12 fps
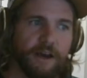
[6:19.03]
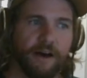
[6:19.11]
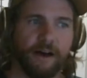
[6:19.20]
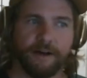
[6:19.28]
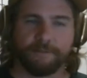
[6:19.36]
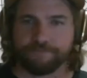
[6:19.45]

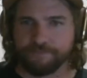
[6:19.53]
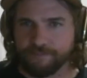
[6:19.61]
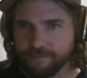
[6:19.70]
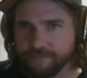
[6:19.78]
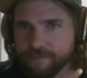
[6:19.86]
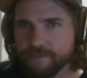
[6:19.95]
And
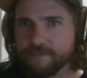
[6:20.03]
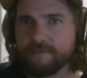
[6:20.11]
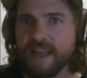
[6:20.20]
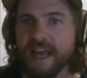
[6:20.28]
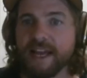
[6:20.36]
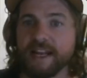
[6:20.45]

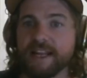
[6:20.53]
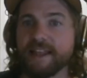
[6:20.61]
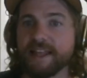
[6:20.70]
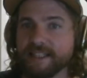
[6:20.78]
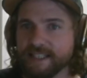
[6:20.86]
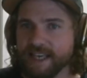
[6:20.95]
in
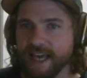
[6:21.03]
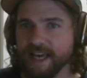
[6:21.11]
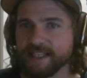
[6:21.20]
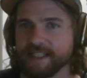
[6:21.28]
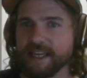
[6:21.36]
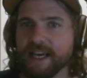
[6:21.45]
this
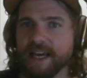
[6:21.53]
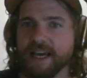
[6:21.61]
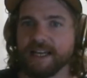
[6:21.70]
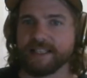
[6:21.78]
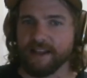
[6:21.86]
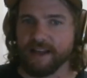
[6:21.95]
case,
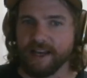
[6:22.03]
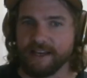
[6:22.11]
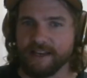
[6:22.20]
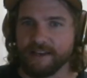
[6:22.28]
it's like,